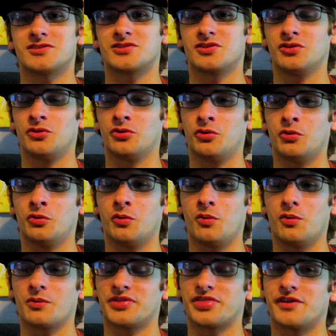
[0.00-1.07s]

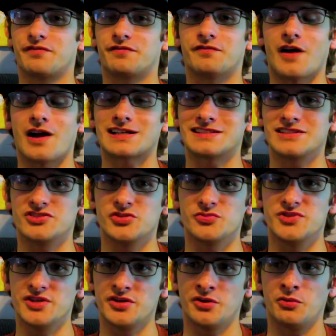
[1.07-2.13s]
to what the fuck did you
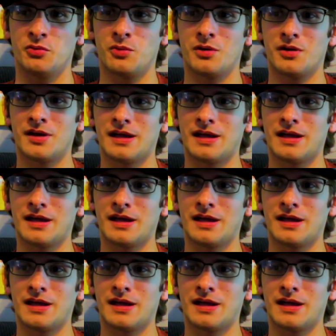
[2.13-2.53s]
do?